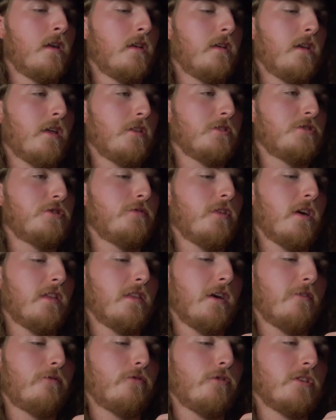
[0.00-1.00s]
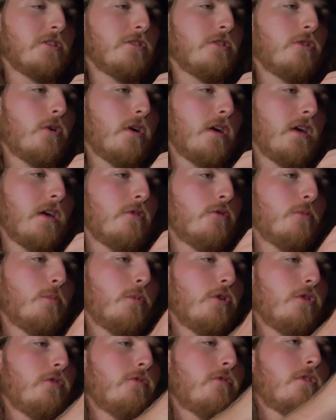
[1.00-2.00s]
Now that you've got that free, you can go ahead and
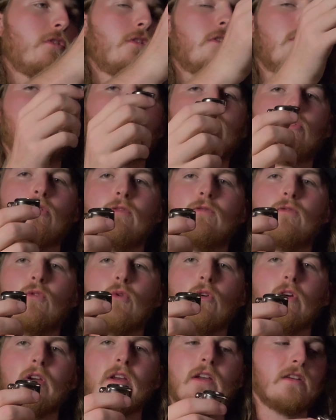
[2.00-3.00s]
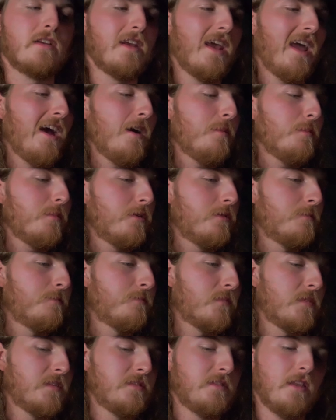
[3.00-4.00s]
remove your fore-end cap,
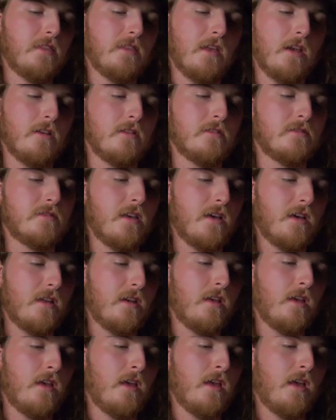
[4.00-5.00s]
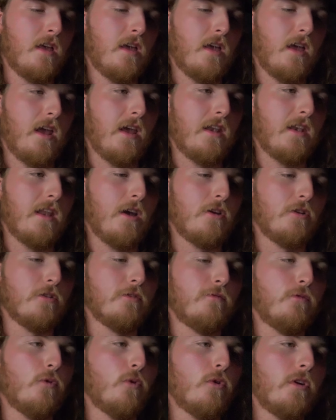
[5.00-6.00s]
set that to the side, and now your
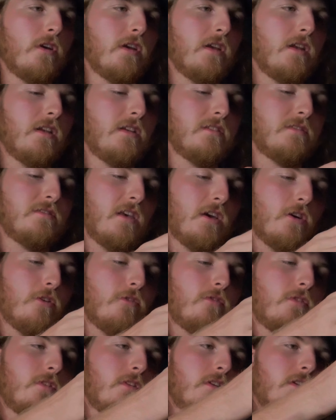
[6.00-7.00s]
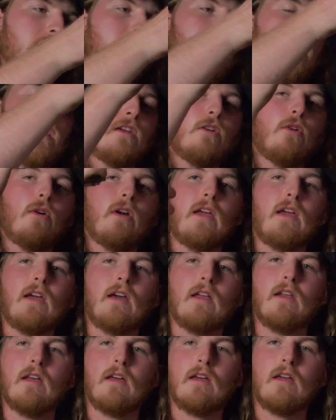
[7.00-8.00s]
fore-end itself can go
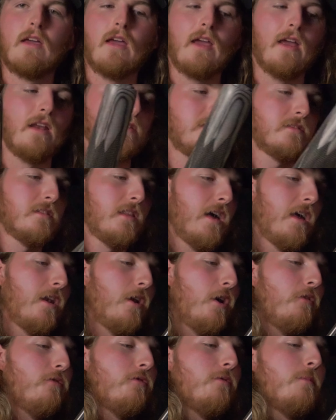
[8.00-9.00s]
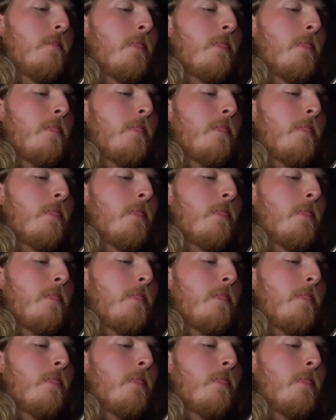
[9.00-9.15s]
ahead and slide off.